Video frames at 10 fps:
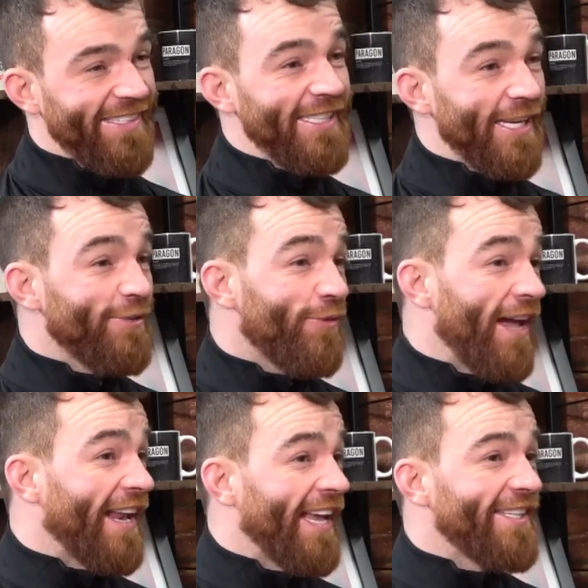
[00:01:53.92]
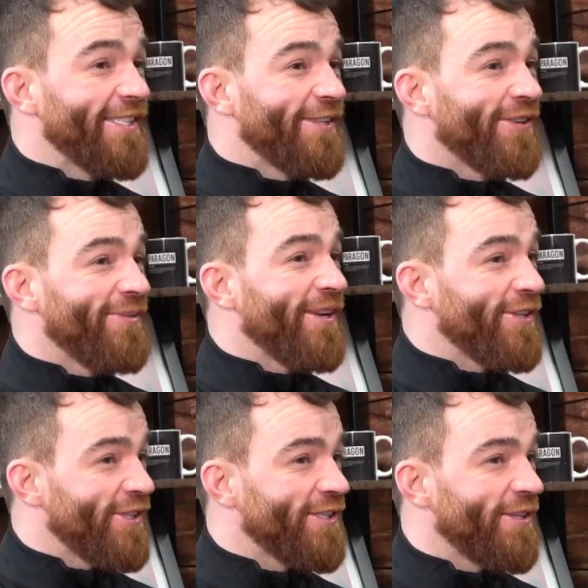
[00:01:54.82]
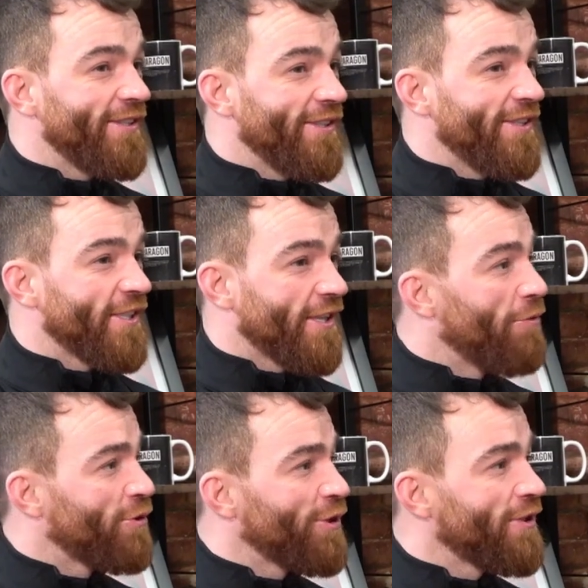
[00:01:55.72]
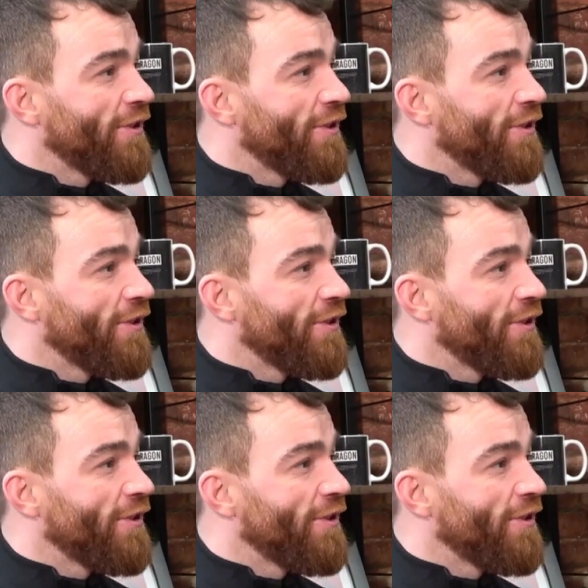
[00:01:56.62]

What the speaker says: see, this is why I like you, because he's a Scousers.